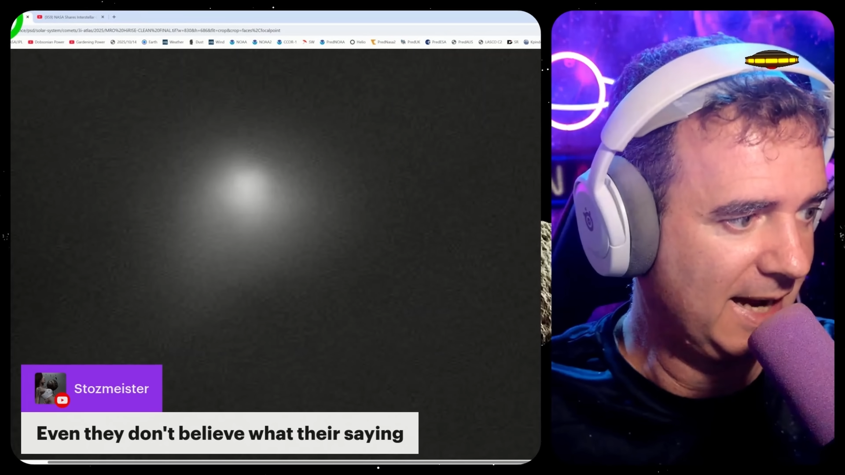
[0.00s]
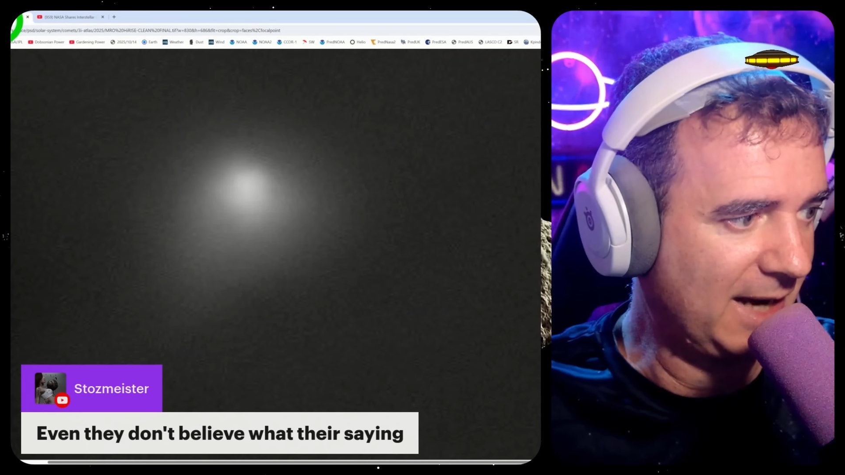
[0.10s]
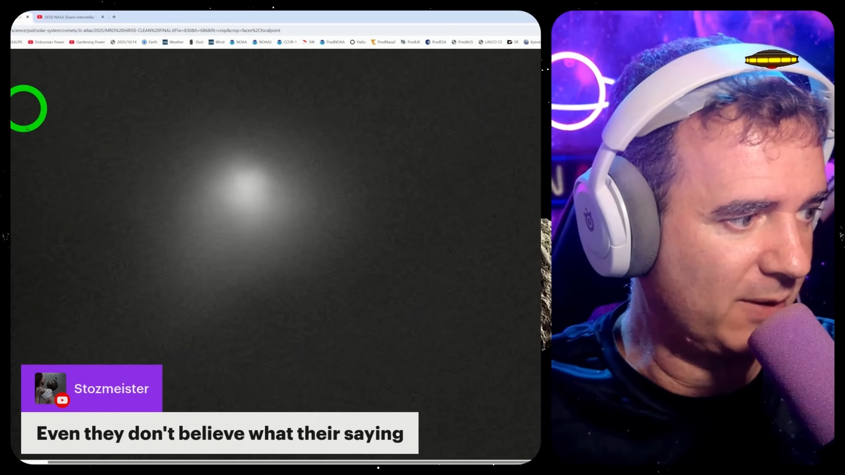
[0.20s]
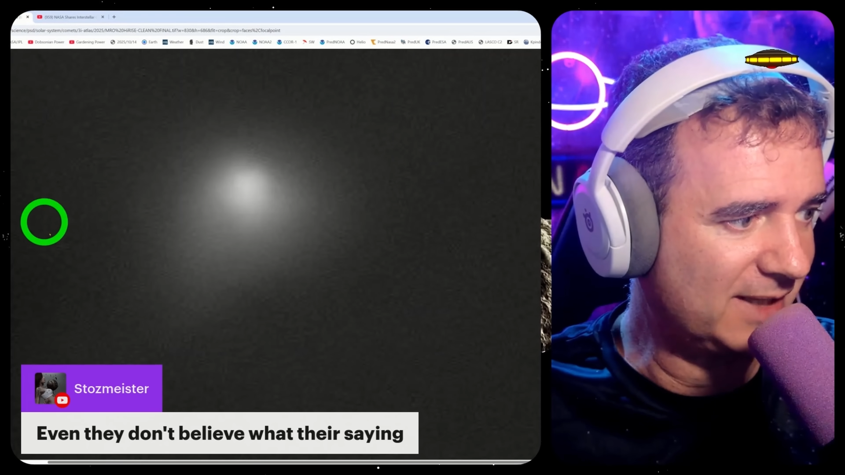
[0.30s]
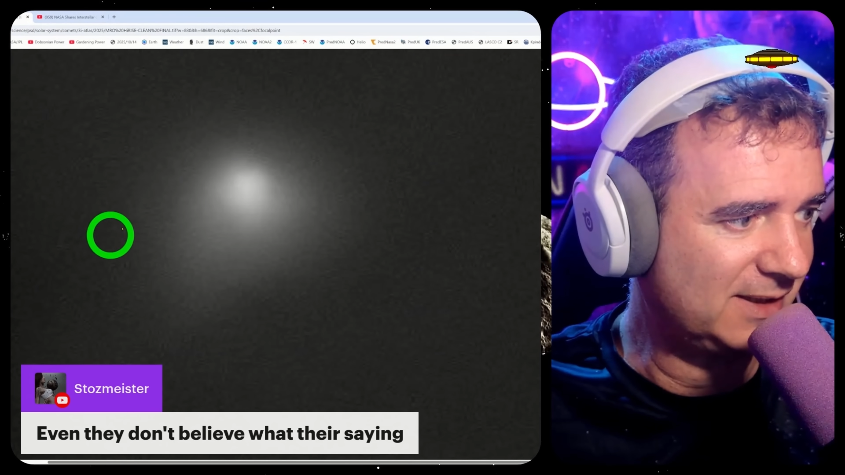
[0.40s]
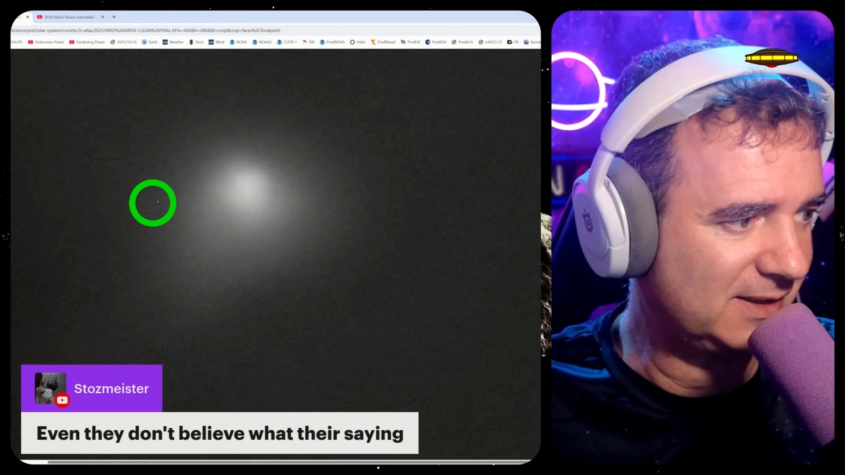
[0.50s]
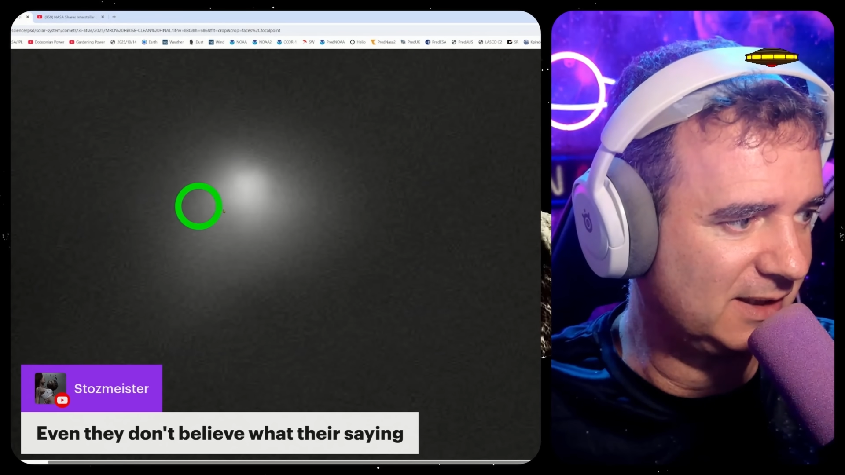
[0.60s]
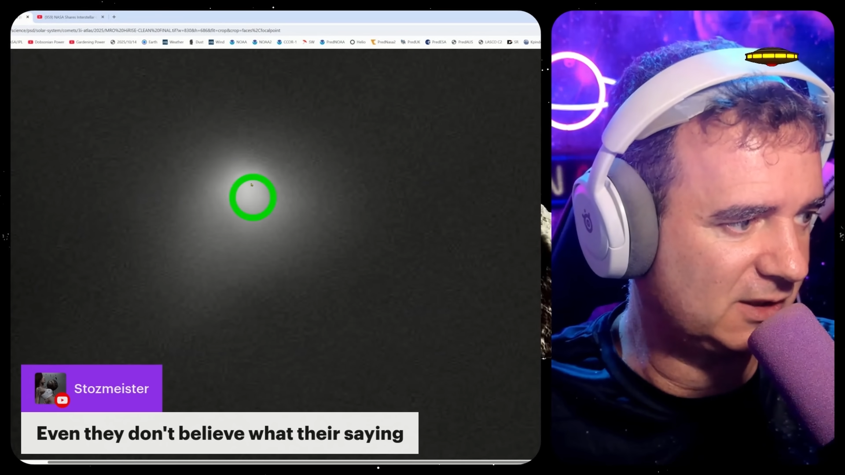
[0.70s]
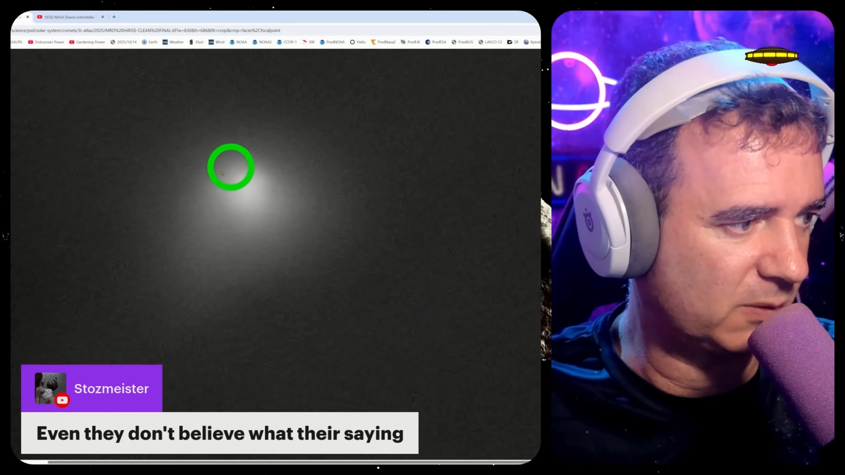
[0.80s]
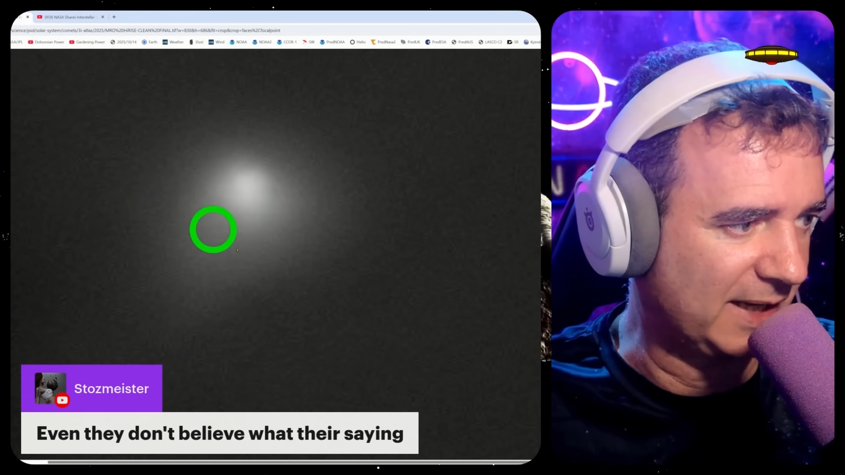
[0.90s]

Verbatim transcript: HiRISE is this